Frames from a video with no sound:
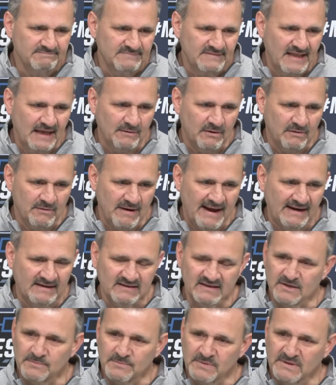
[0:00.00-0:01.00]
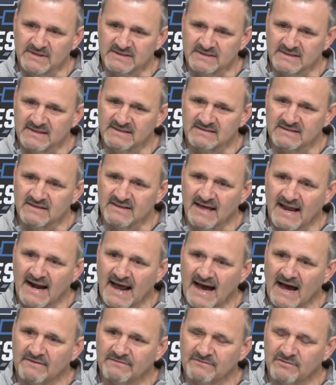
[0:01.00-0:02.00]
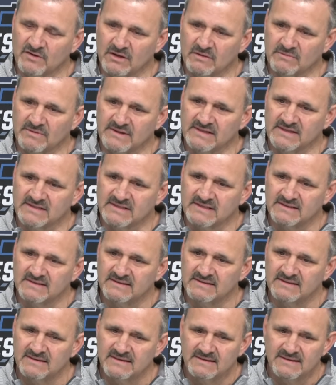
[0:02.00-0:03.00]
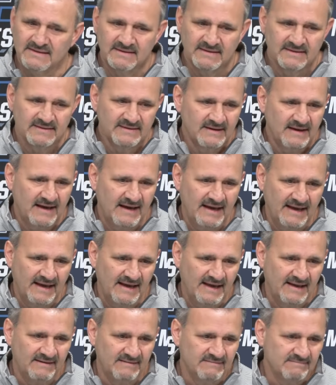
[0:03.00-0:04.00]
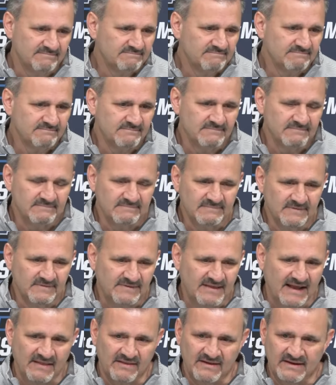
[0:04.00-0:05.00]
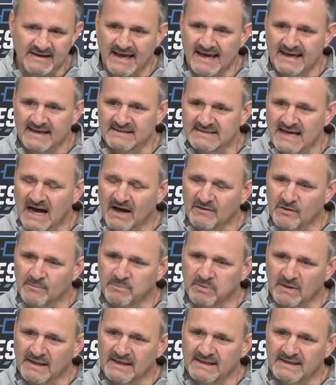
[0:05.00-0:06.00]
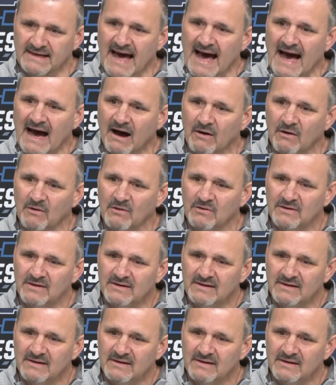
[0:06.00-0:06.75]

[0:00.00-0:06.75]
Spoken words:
They were ranked in the preseason that high for a reason. And at the end of the day, it's how they're playing now.